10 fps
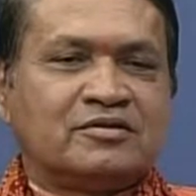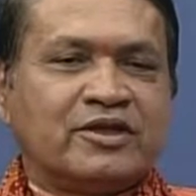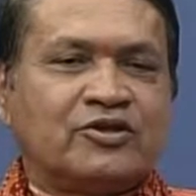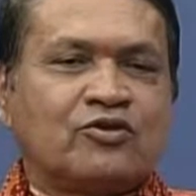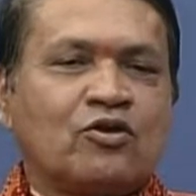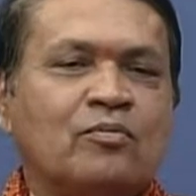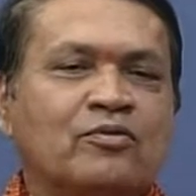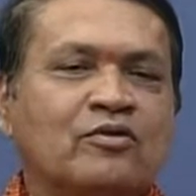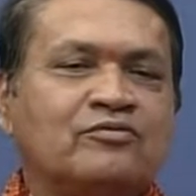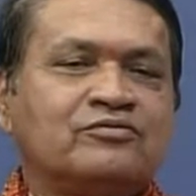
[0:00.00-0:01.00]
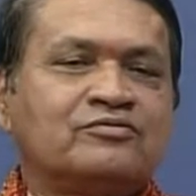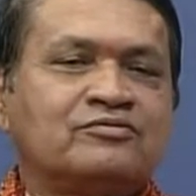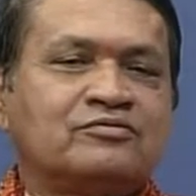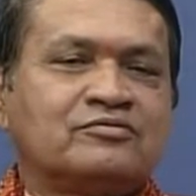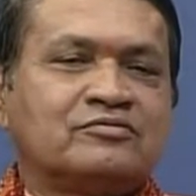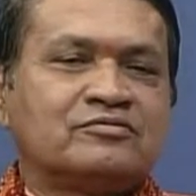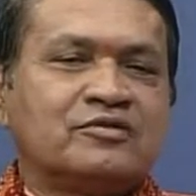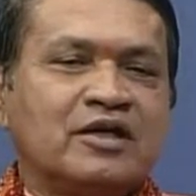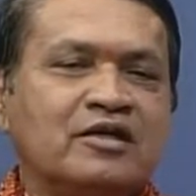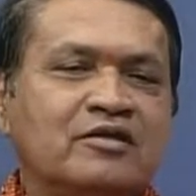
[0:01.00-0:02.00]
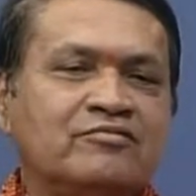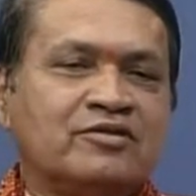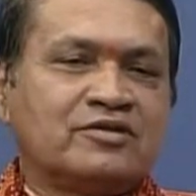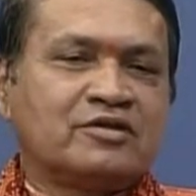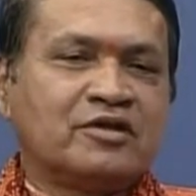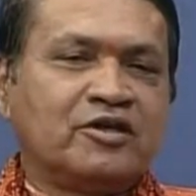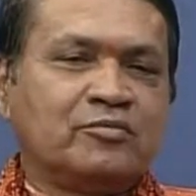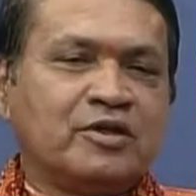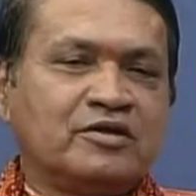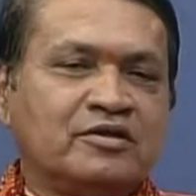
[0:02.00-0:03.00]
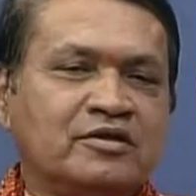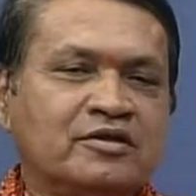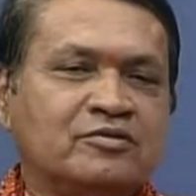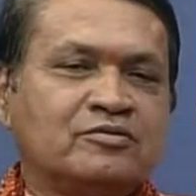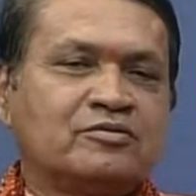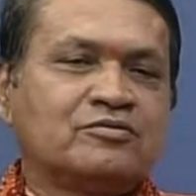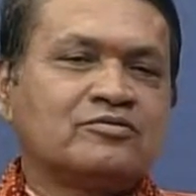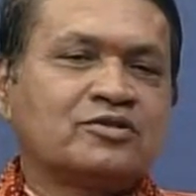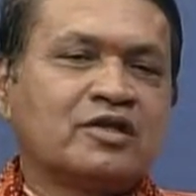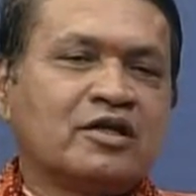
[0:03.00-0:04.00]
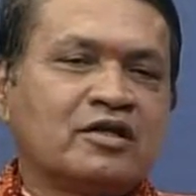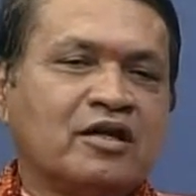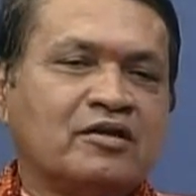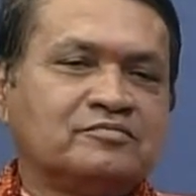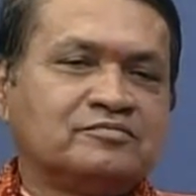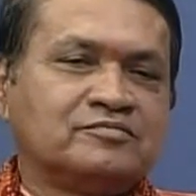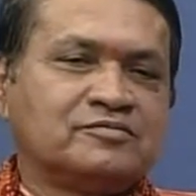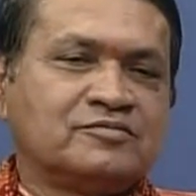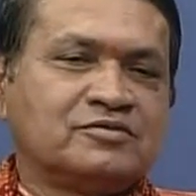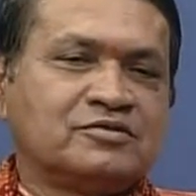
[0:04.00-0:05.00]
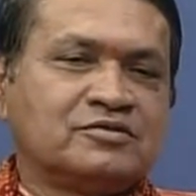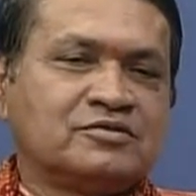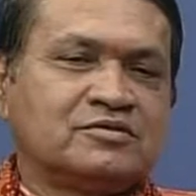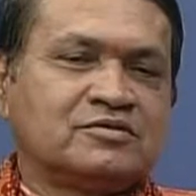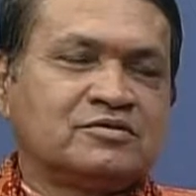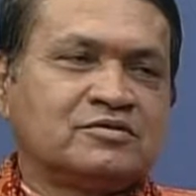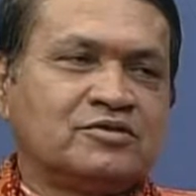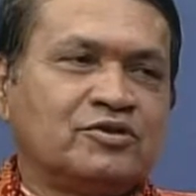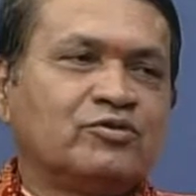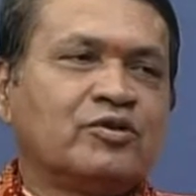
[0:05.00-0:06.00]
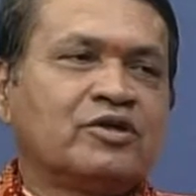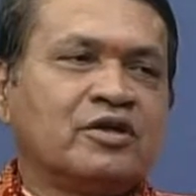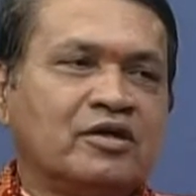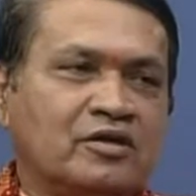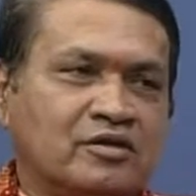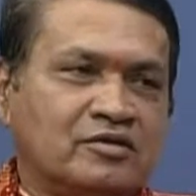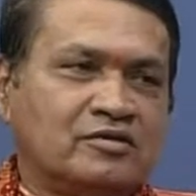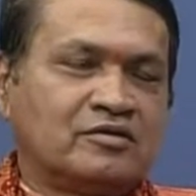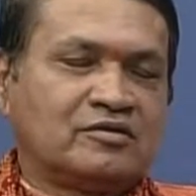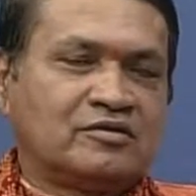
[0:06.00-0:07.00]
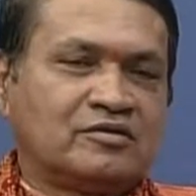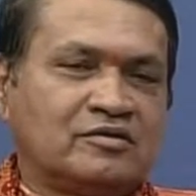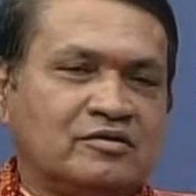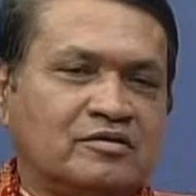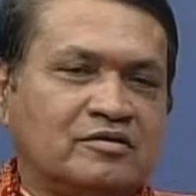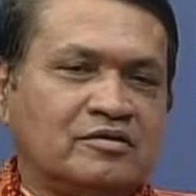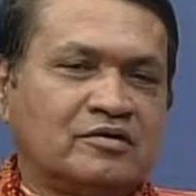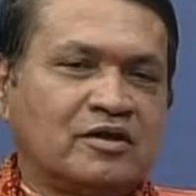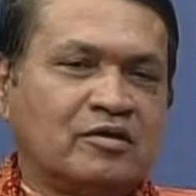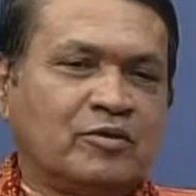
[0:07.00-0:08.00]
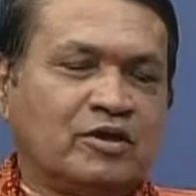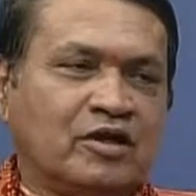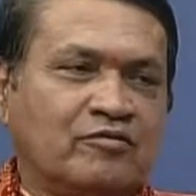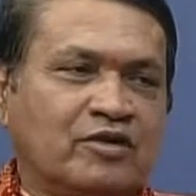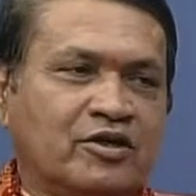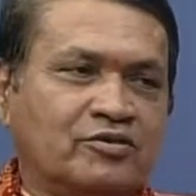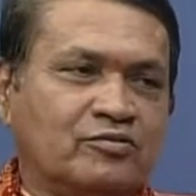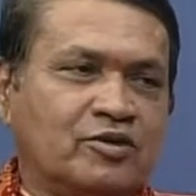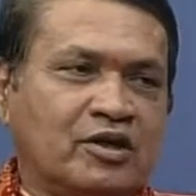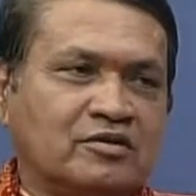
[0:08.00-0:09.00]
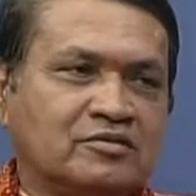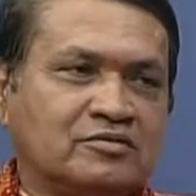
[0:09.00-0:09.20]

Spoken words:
drop of the hill which Hanumanji took to Sri Lanka during the Rama-Ravana Yuddha